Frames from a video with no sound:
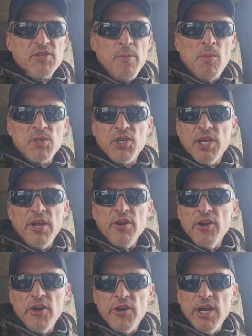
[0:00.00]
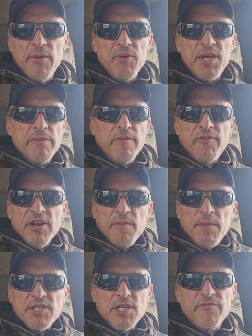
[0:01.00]
If someone was to get hurt, I would never
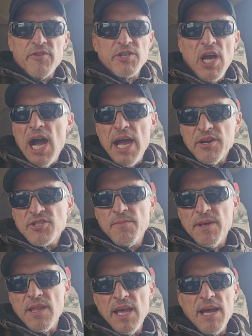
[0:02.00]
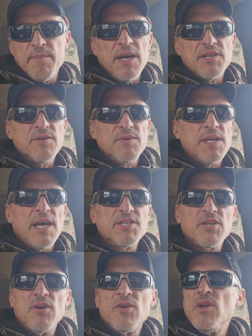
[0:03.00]
forgive myself or die or something like that. I'm not doing
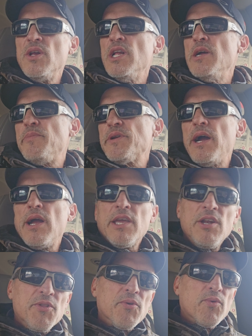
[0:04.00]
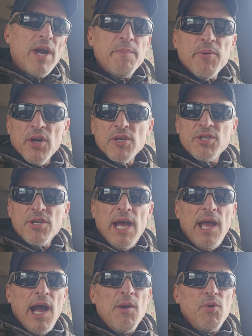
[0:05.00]
that. So, but I, you know, the right person,
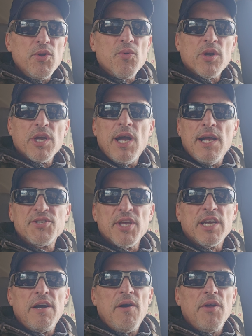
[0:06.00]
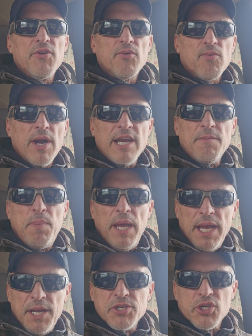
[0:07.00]
I, I would organize like a, the right
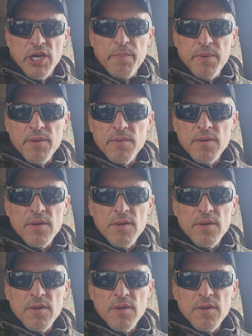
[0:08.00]
paid trip.